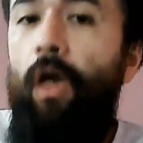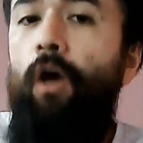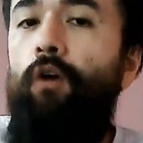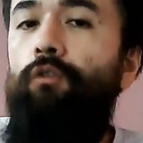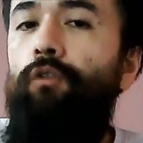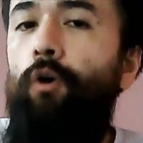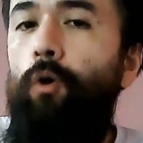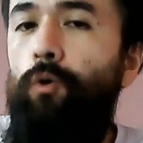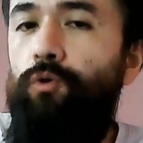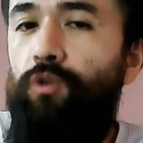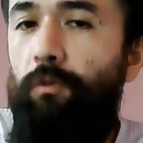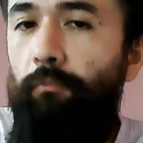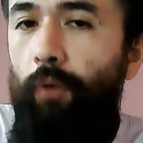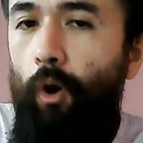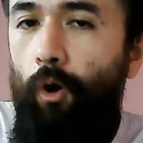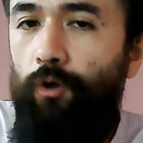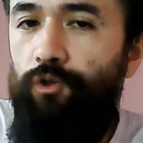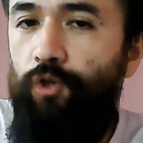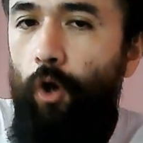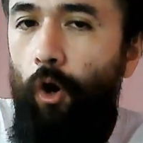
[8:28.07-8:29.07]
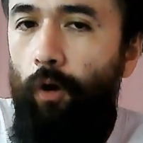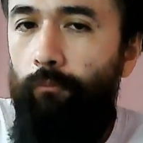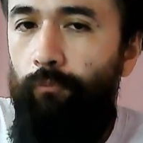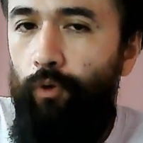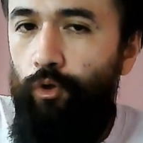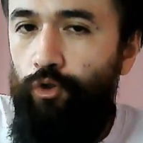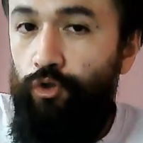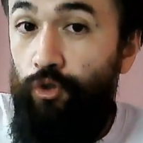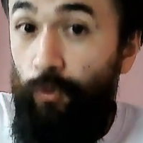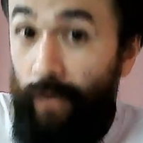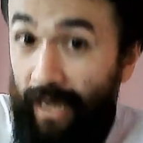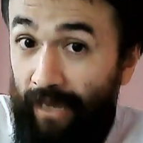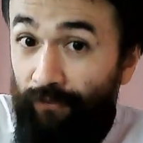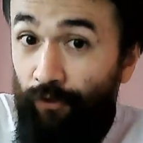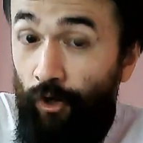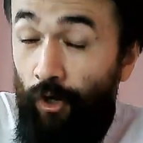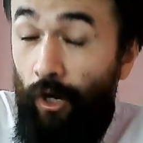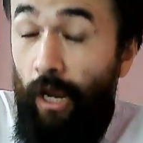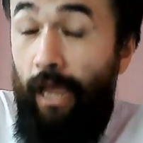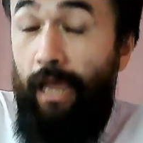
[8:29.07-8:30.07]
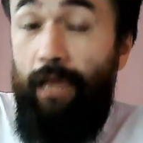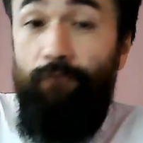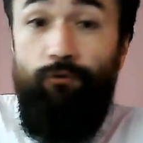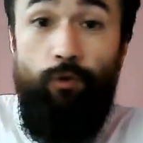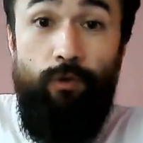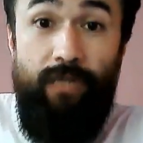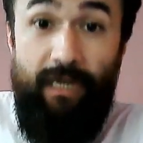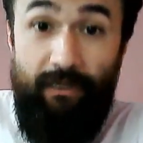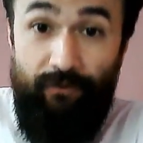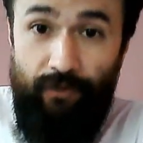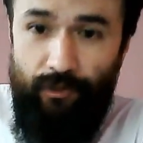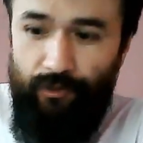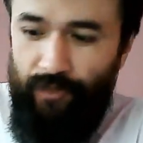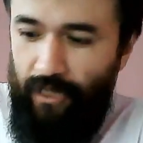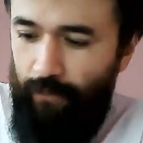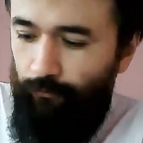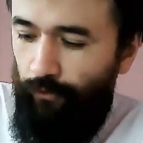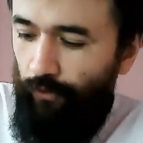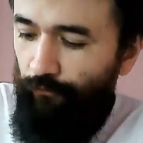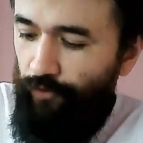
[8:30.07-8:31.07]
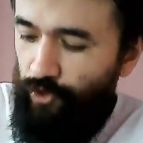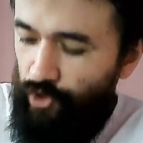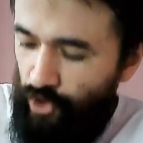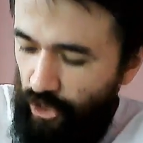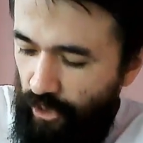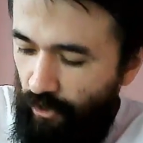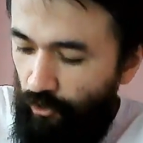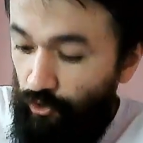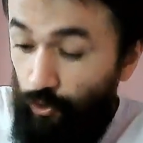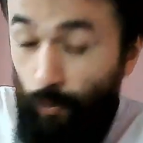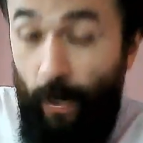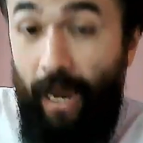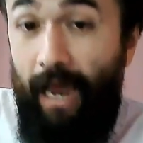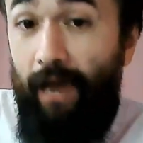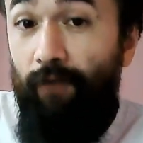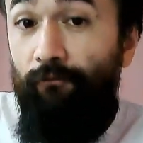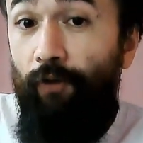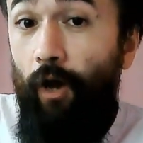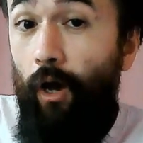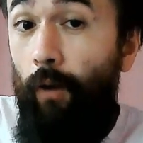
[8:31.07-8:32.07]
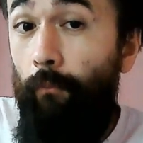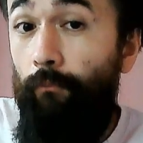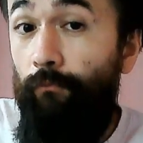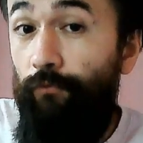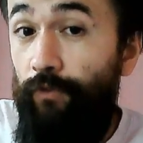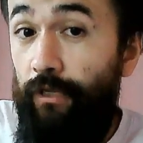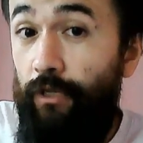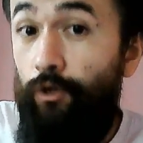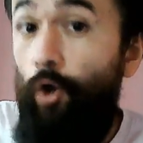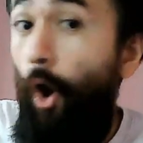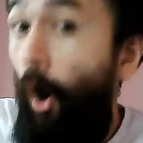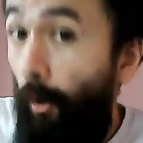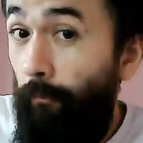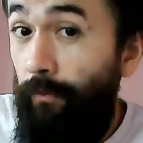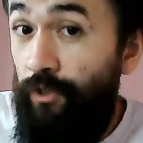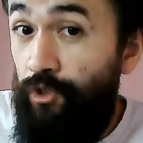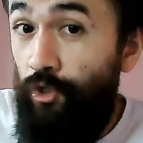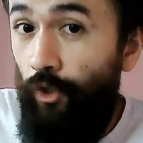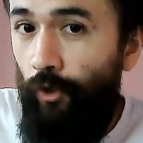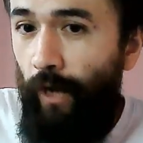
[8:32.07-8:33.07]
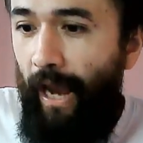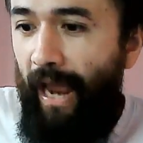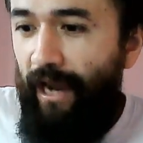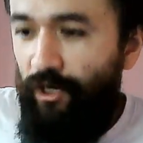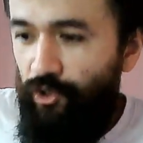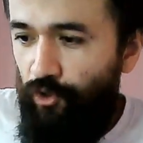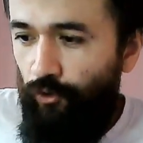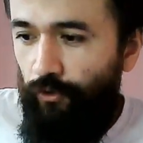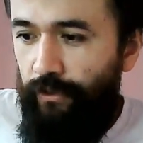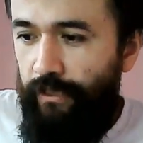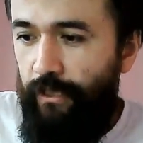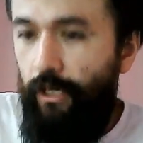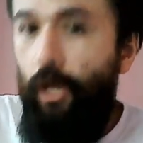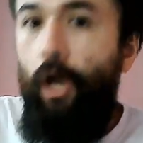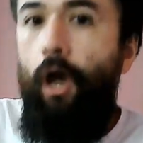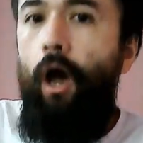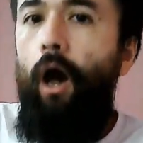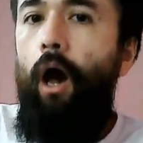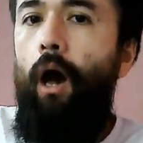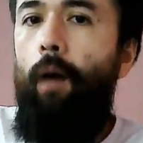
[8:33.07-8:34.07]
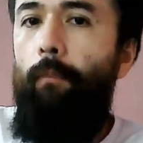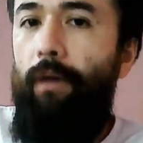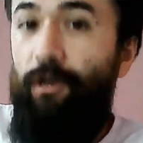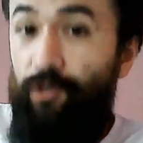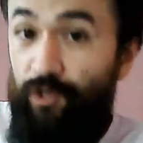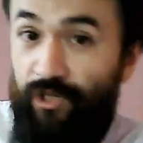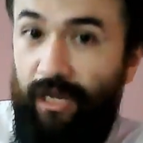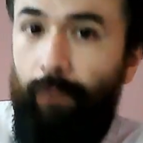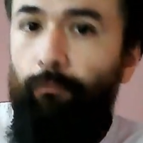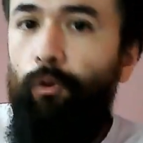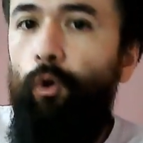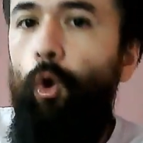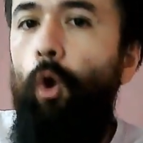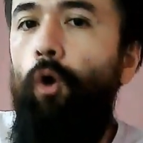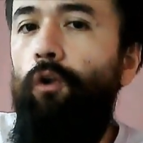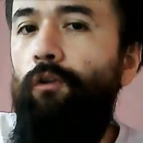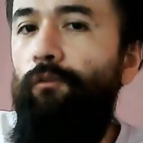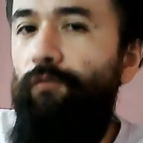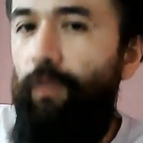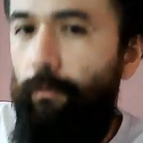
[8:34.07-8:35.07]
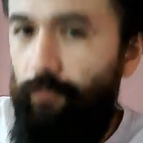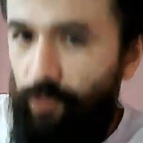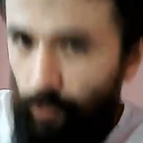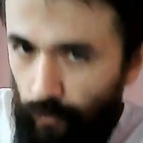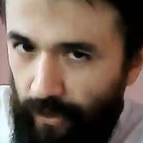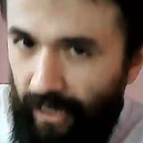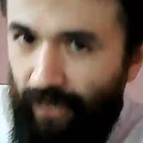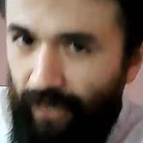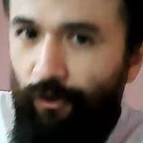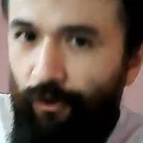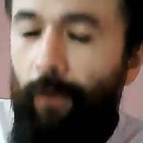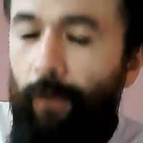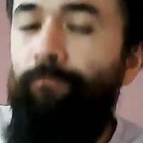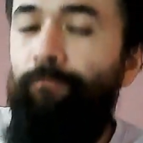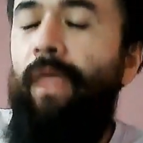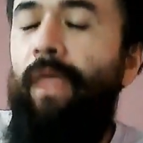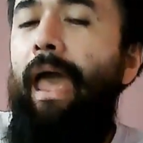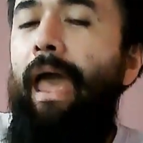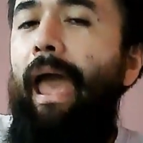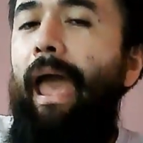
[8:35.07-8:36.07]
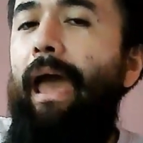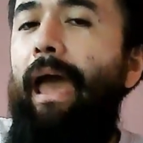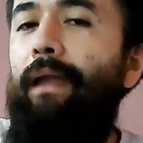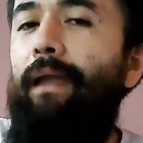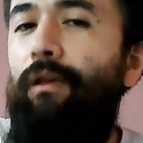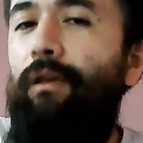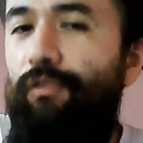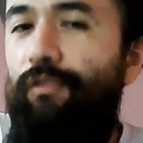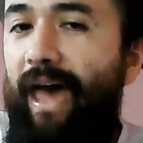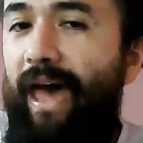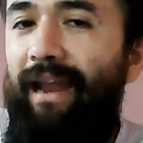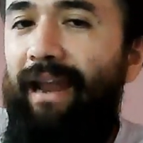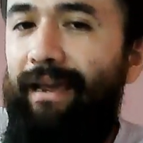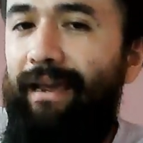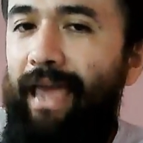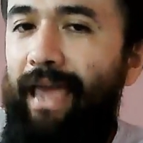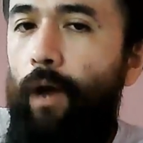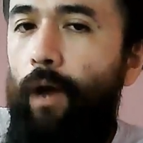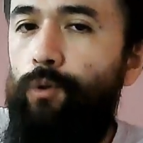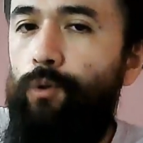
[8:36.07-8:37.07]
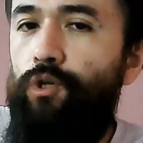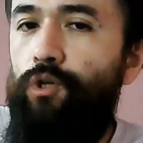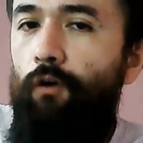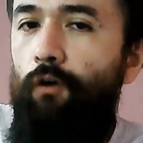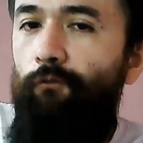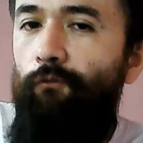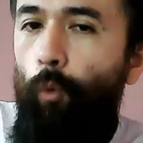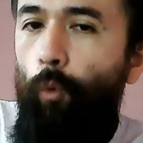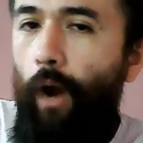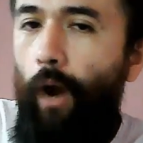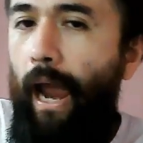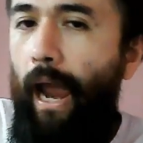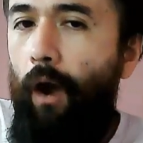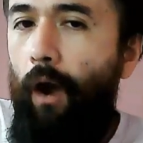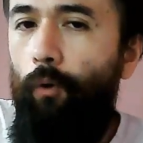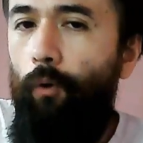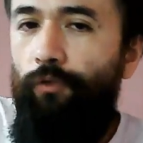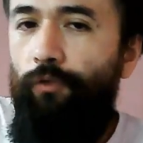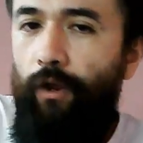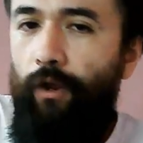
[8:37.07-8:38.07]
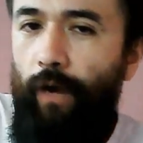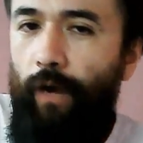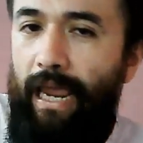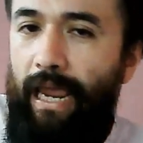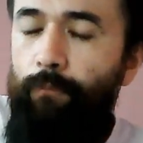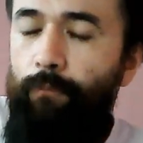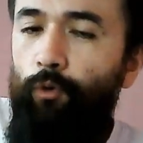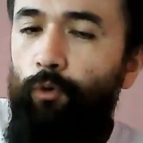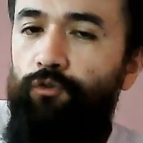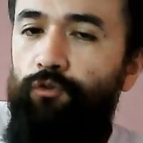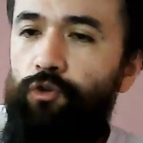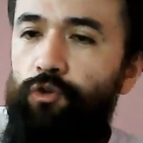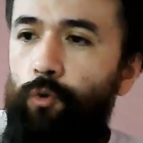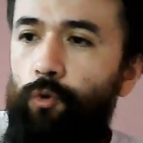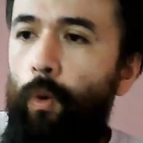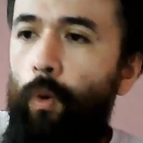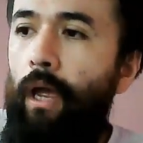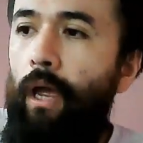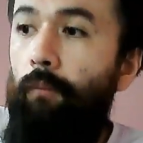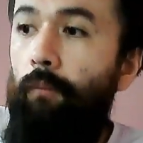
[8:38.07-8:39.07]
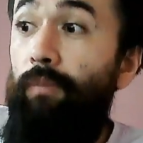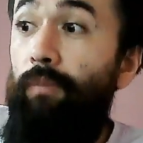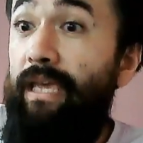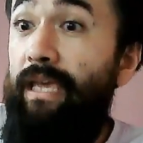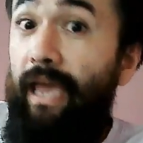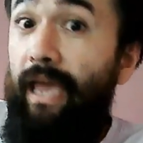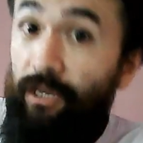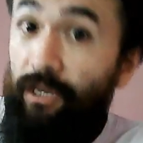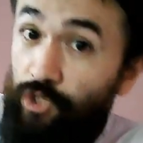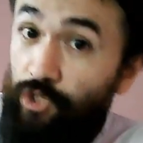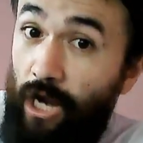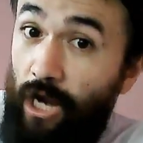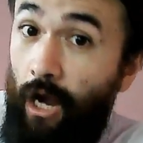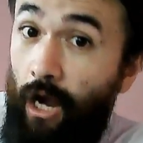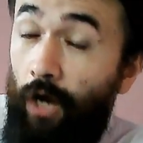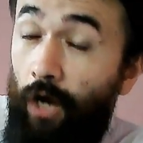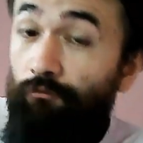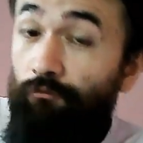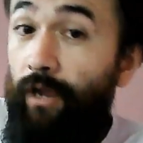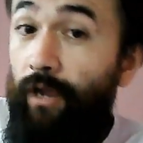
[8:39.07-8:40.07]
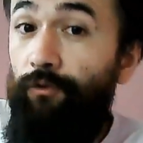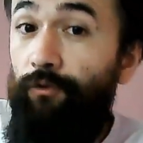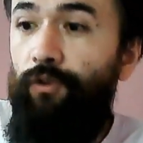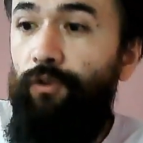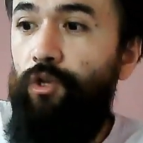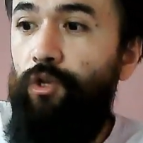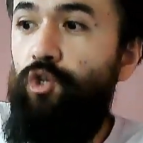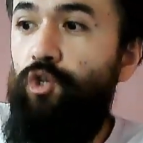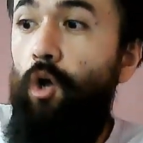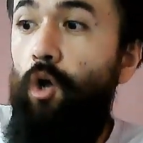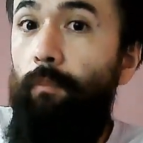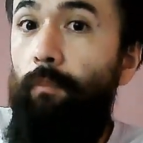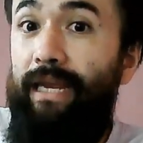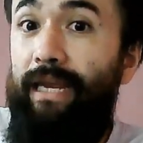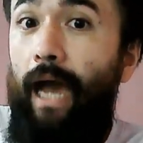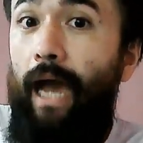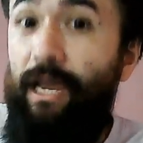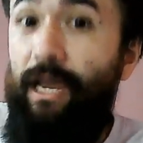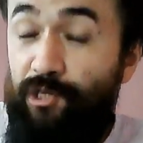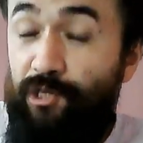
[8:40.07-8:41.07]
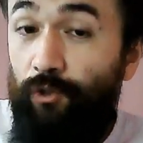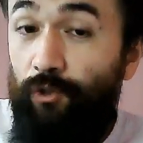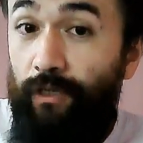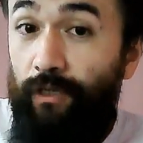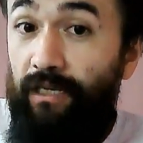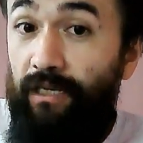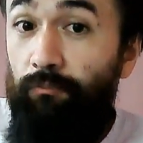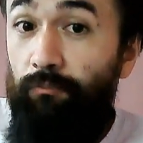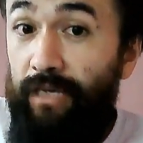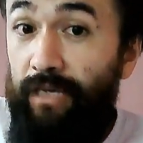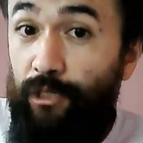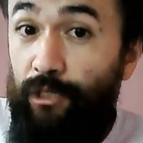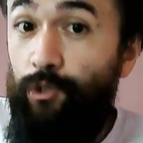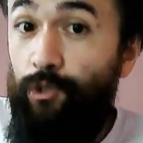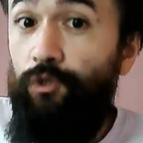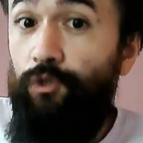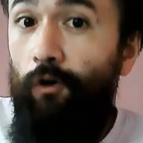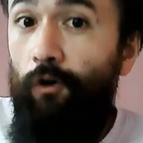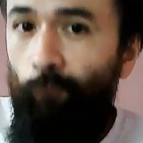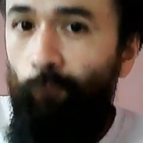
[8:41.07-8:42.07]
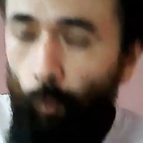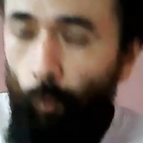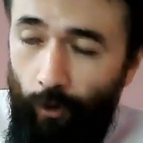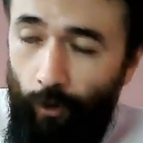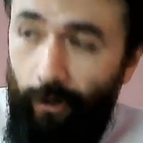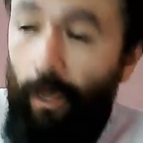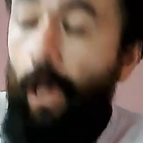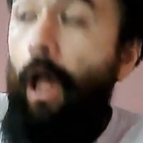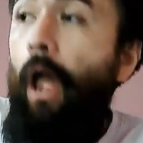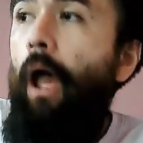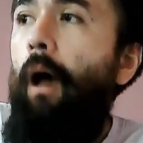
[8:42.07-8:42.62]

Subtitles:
those parts are put together. If you take the example of a chair, you have the carpenter actually assemble all of them together, and that accounts for how they're able to be a chair rather than so many isolated pieces of wood.